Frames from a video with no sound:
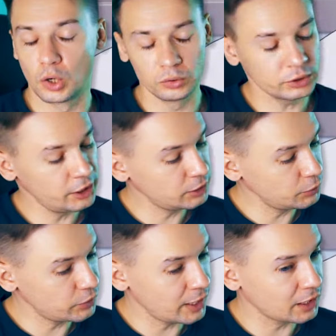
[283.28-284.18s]
You don't need
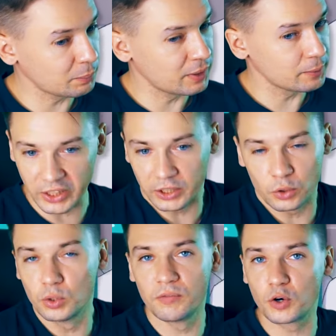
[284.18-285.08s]
to thank me. Thank
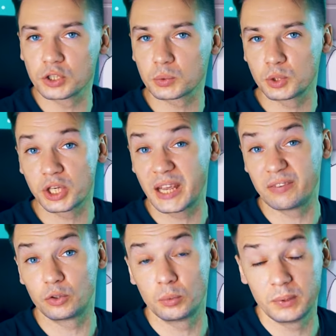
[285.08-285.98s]
universe which
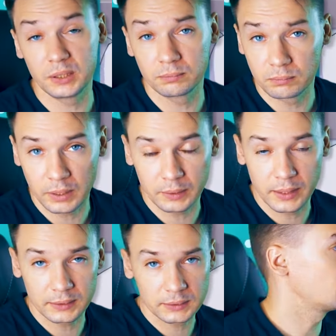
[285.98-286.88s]
gave you me, I
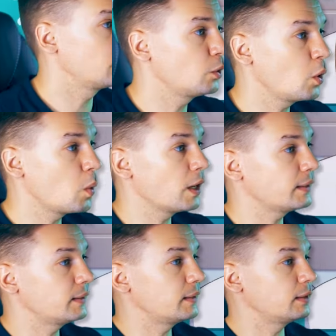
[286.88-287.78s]
guess. And you know what?